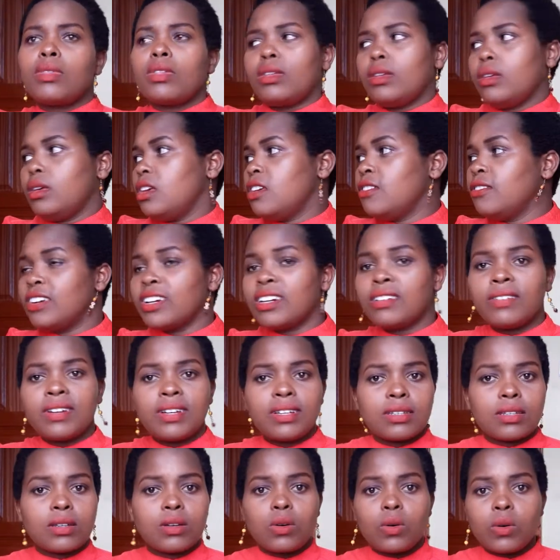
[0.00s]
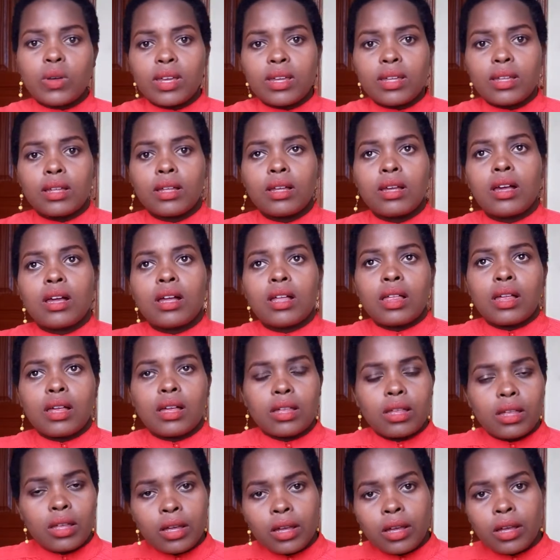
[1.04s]
if a river is going
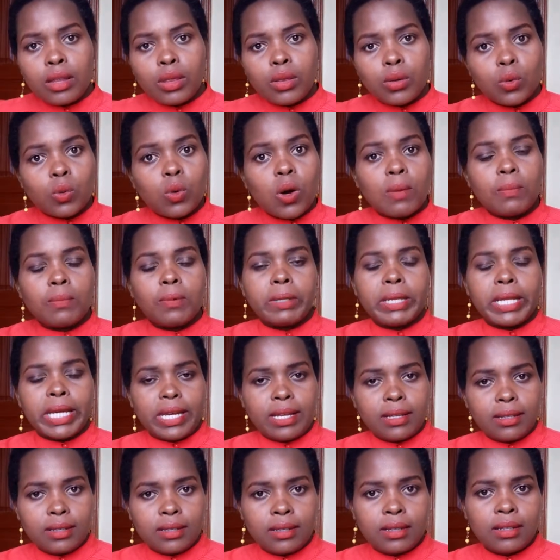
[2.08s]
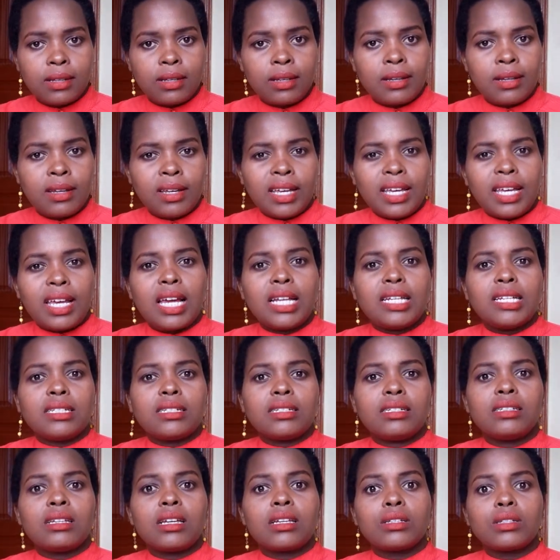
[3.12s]
through a place, it
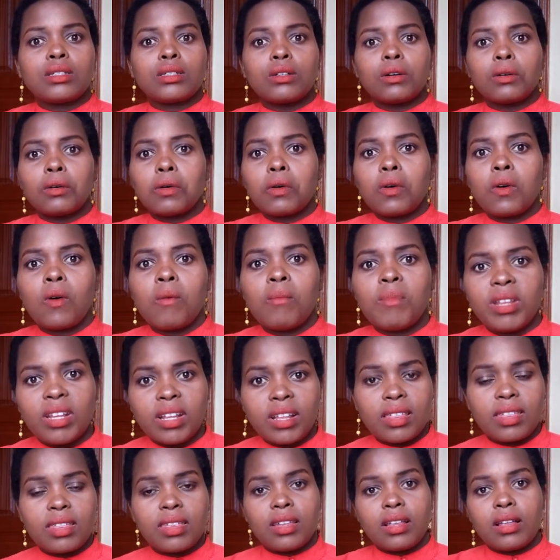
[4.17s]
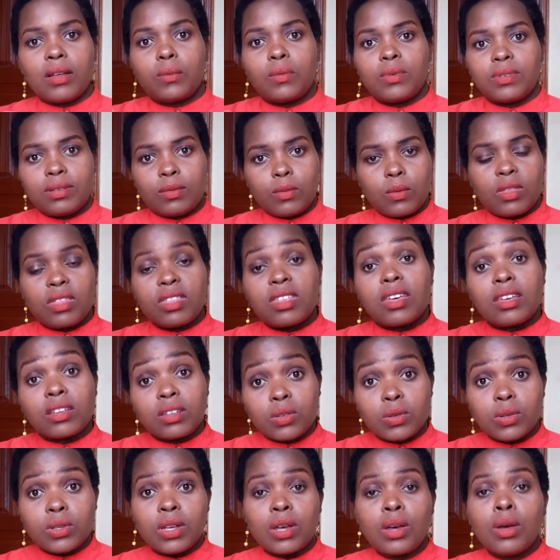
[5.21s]
changes so many
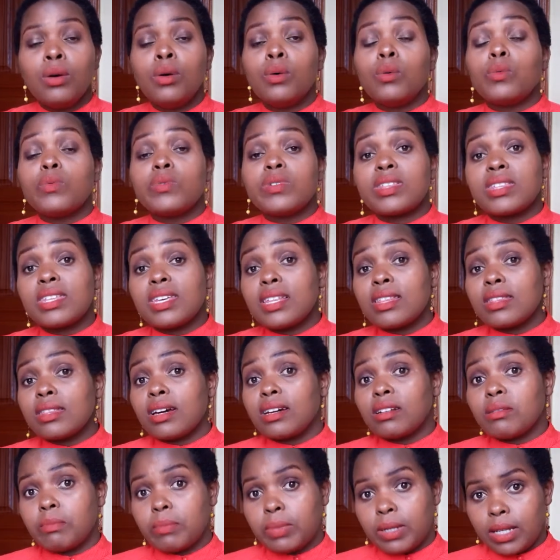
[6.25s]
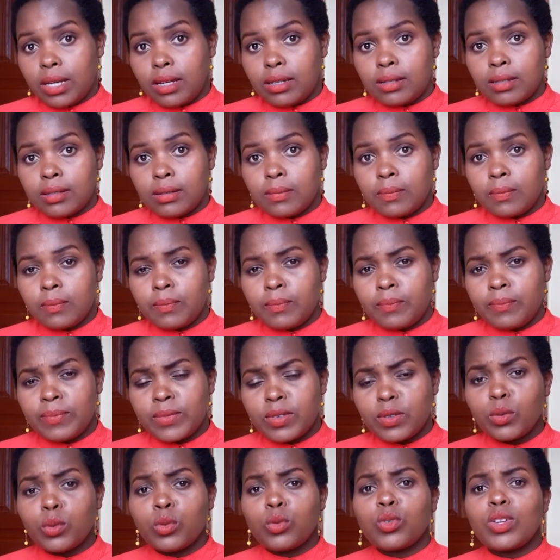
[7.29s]
things within that place.
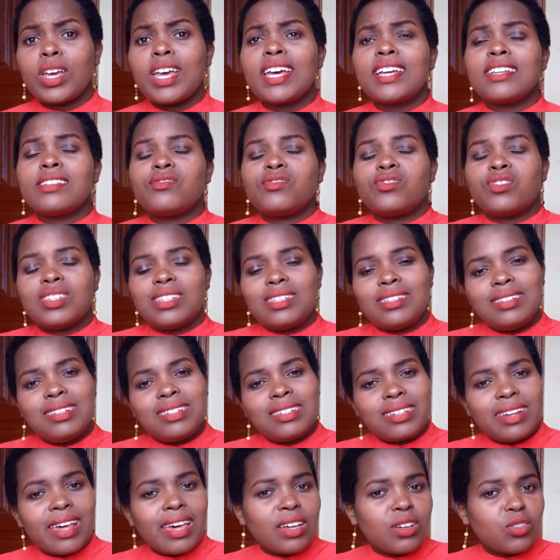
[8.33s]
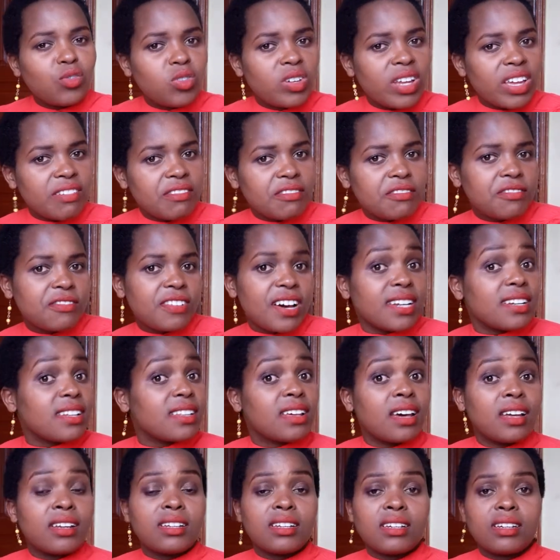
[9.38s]
So trying to divert
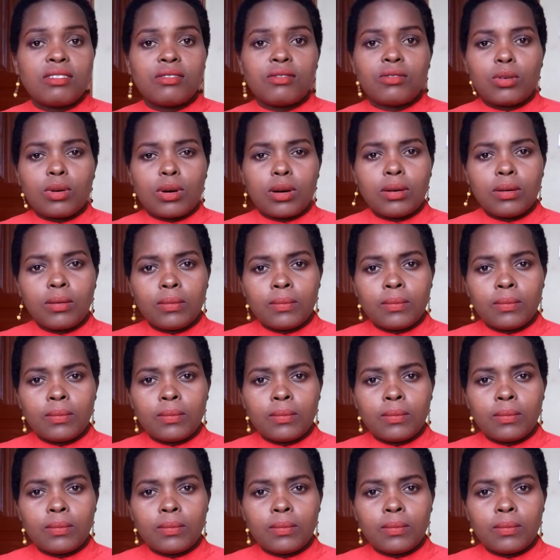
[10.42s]
that river